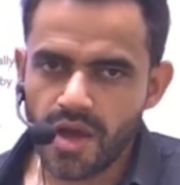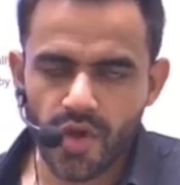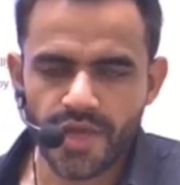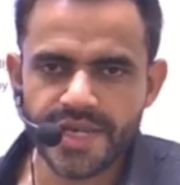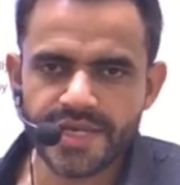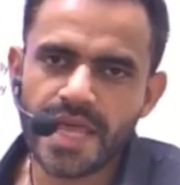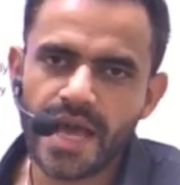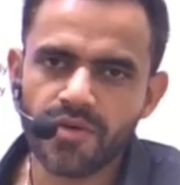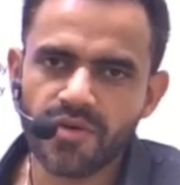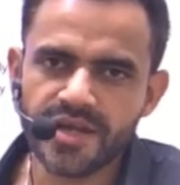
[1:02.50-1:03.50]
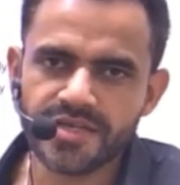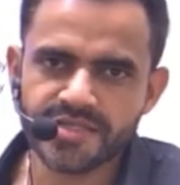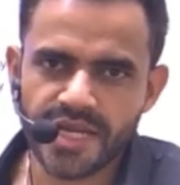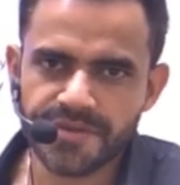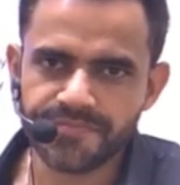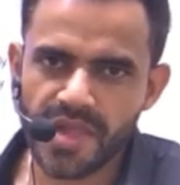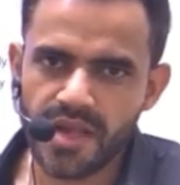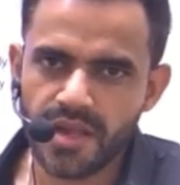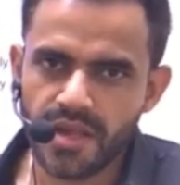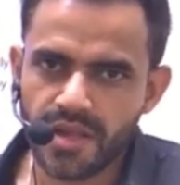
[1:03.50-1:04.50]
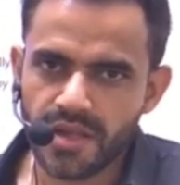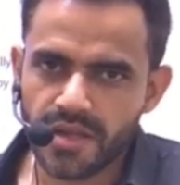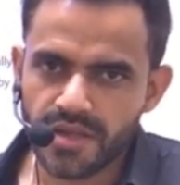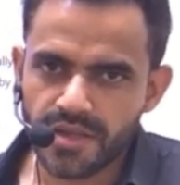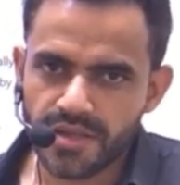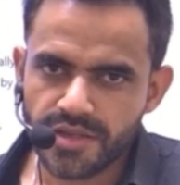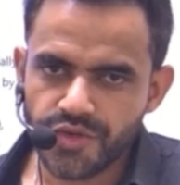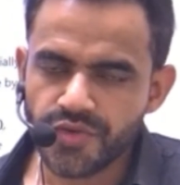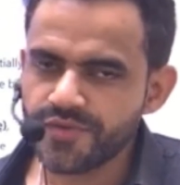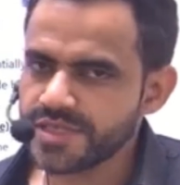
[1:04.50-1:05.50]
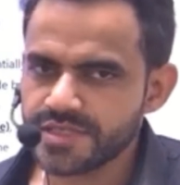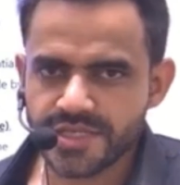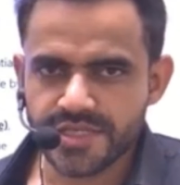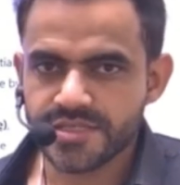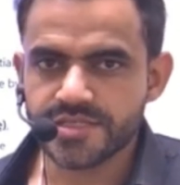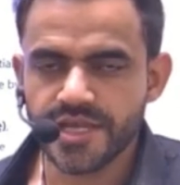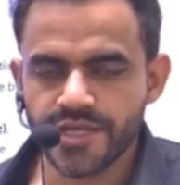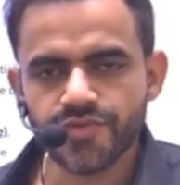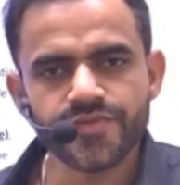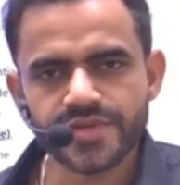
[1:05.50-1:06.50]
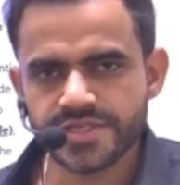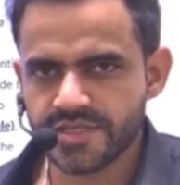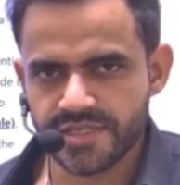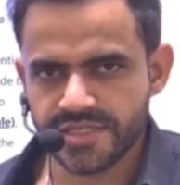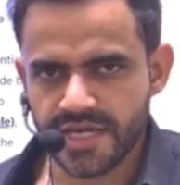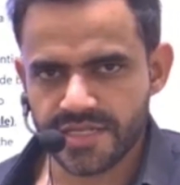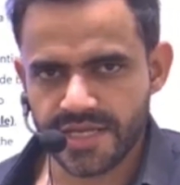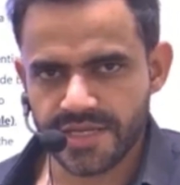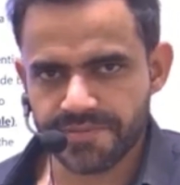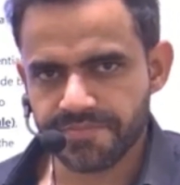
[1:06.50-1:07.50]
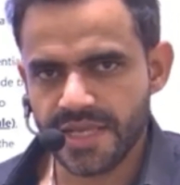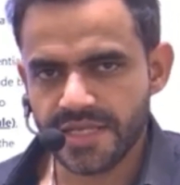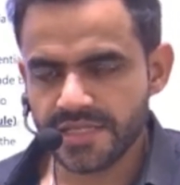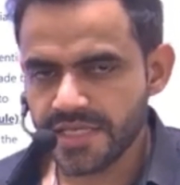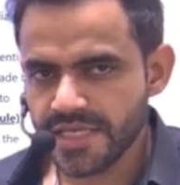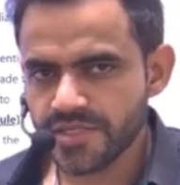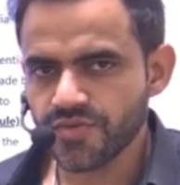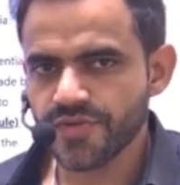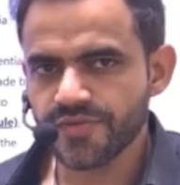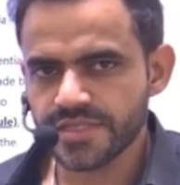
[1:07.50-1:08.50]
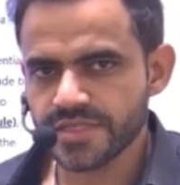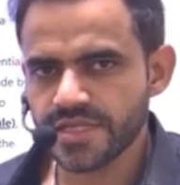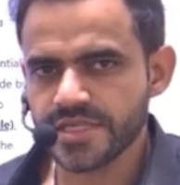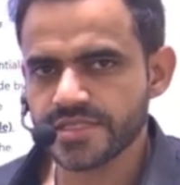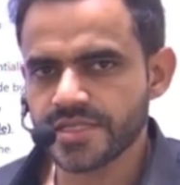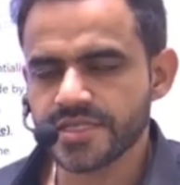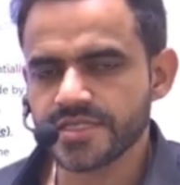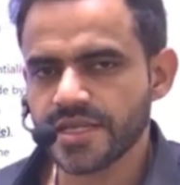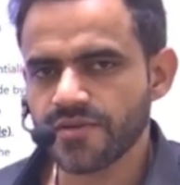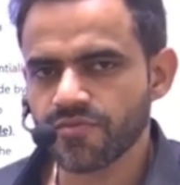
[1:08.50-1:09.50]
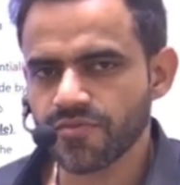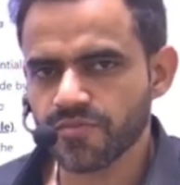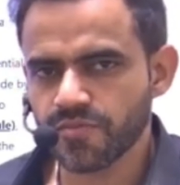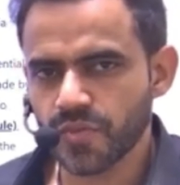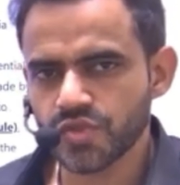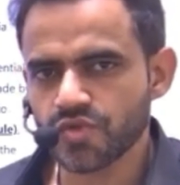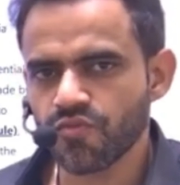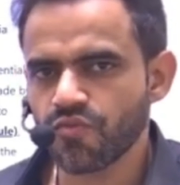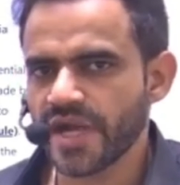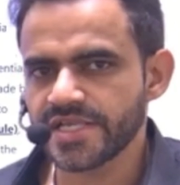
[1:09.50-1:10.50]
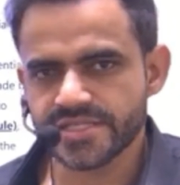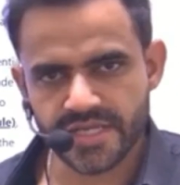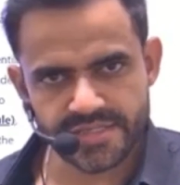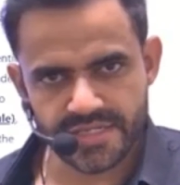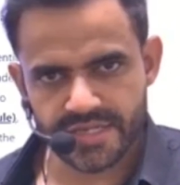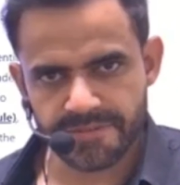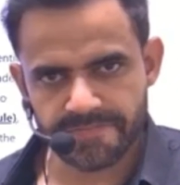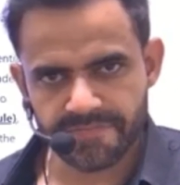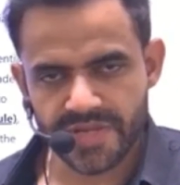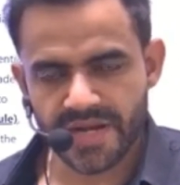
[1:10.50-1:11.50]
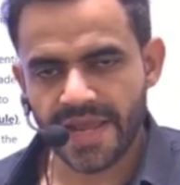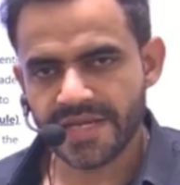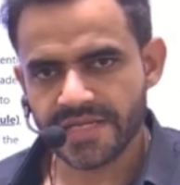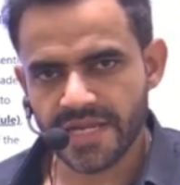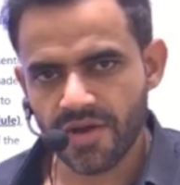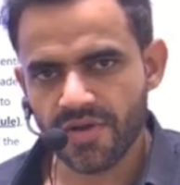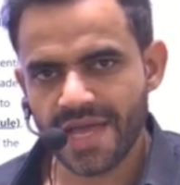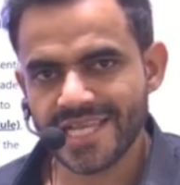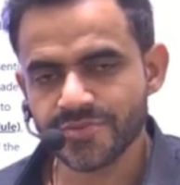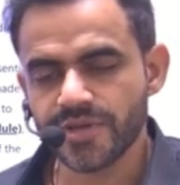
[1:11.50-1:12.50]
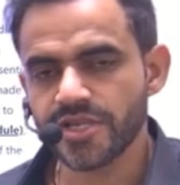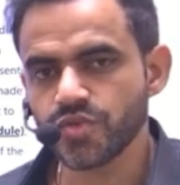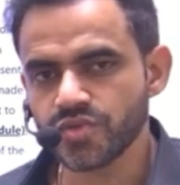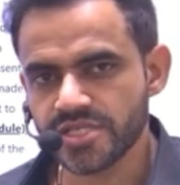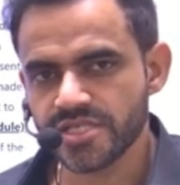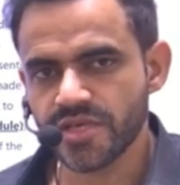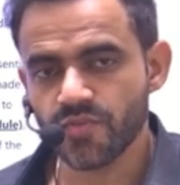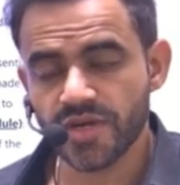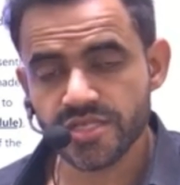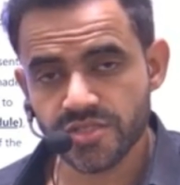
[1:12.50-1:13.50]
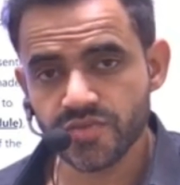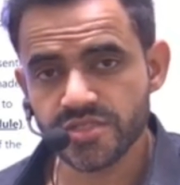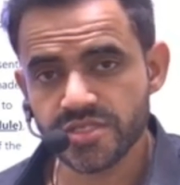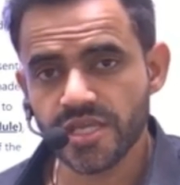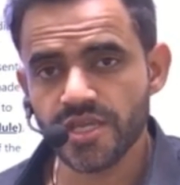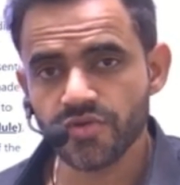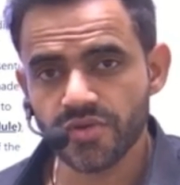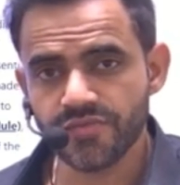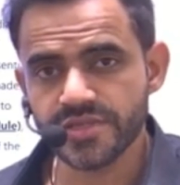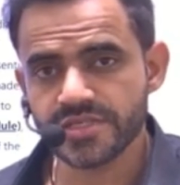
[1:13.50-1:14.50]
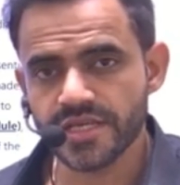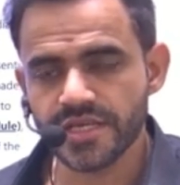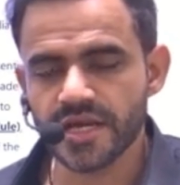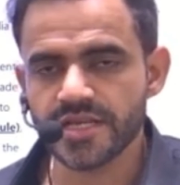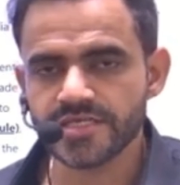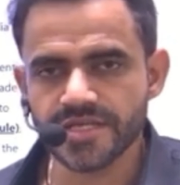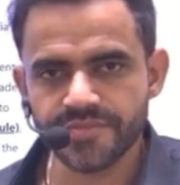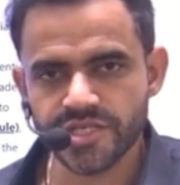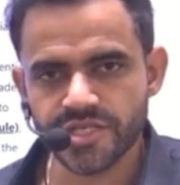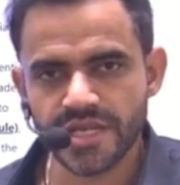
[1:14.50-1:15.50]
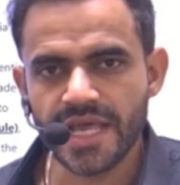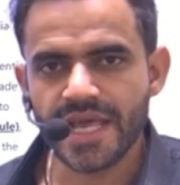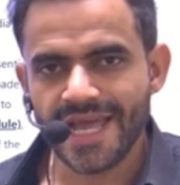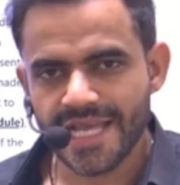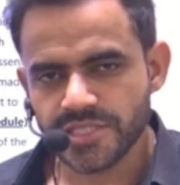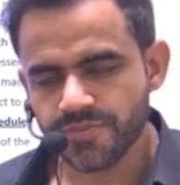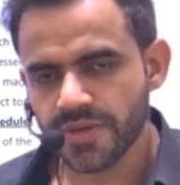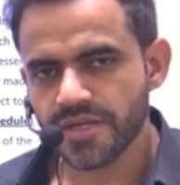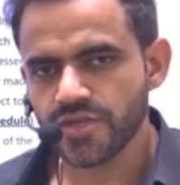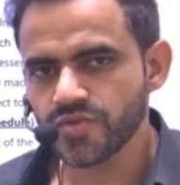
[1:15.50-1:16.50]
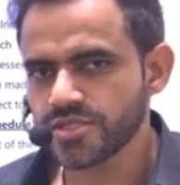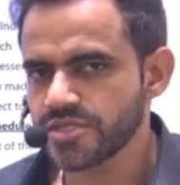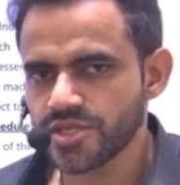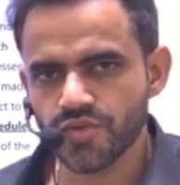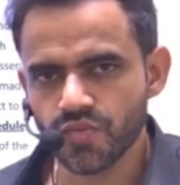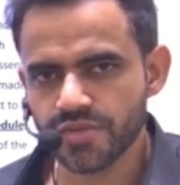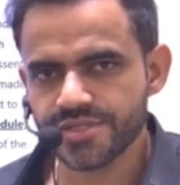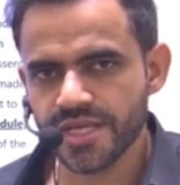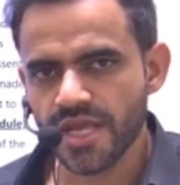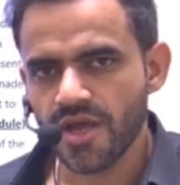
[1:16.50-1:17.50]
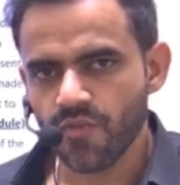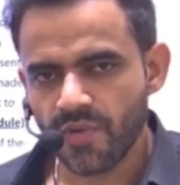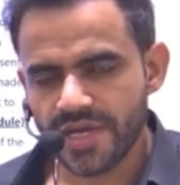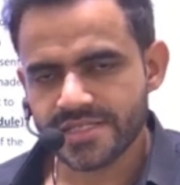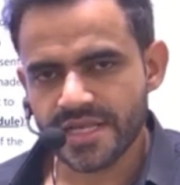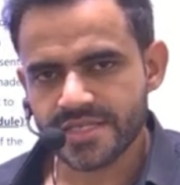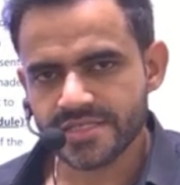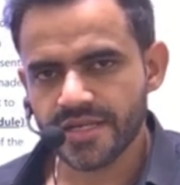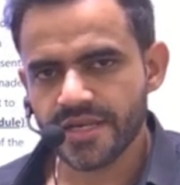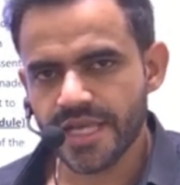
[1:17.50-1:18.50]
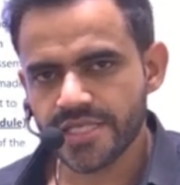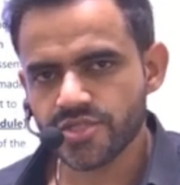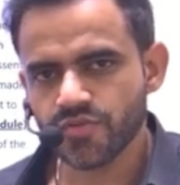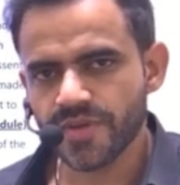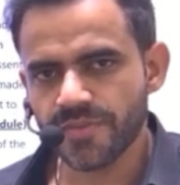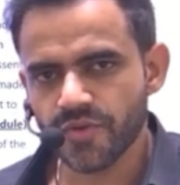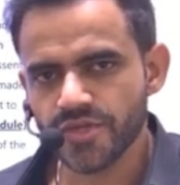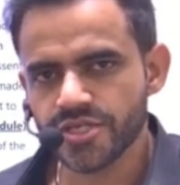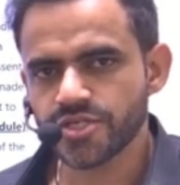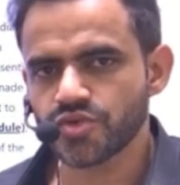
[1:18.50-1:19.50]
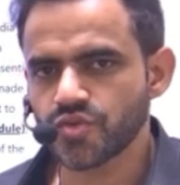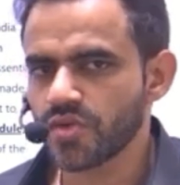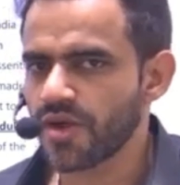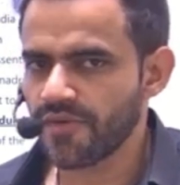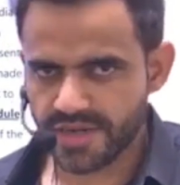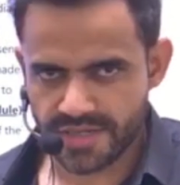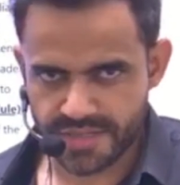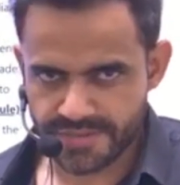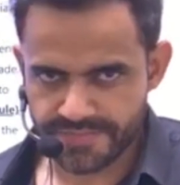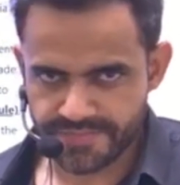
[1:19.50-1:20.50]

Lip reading: Okay, now understand, universities, state universities are there. In these universities there is a post of vice chancellor. Right now, as per UGC, what is UGC? University Grants Commission. As per UGC rules, vice chancellor is to be appointed through governor.